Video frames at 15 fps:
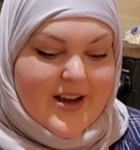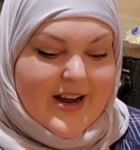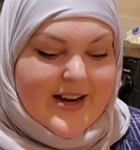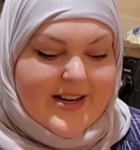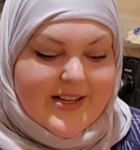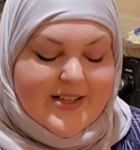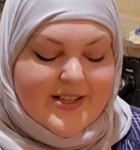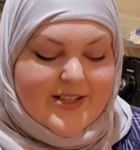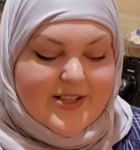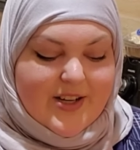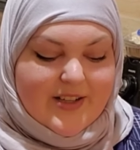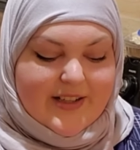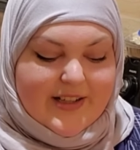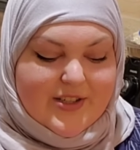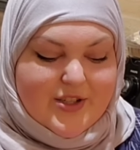I need to
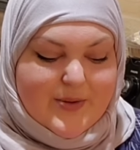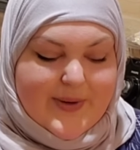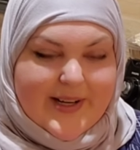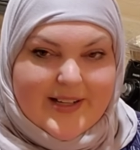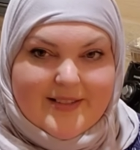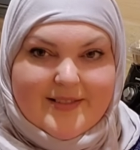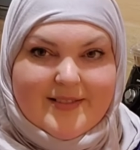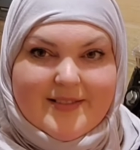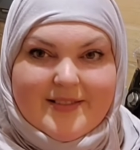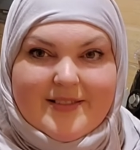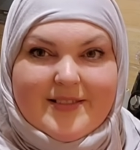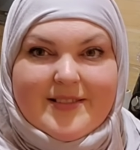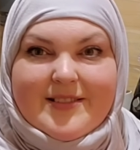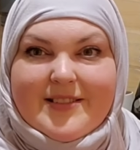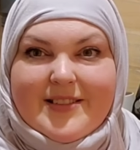start like doing
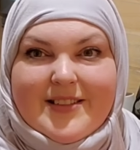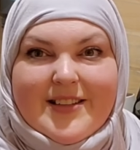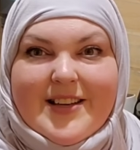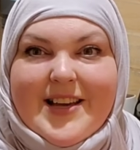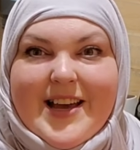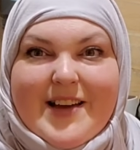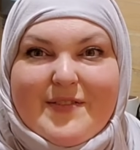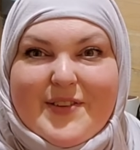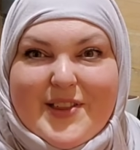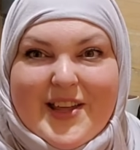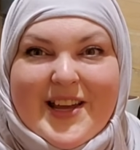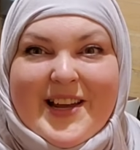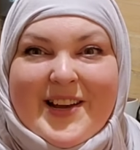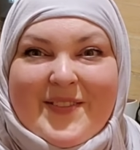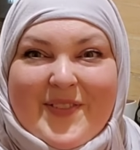
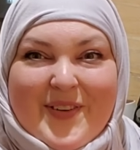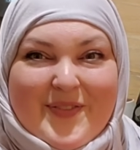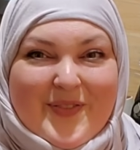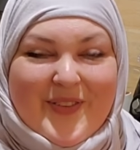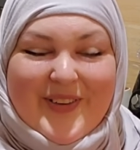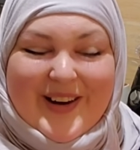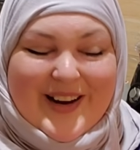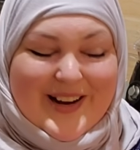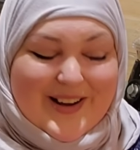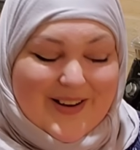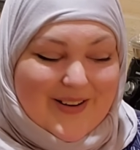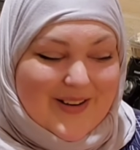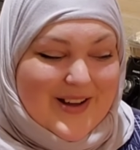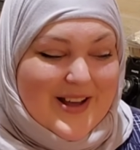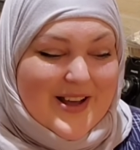everything before I
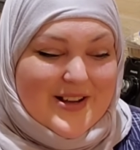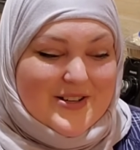go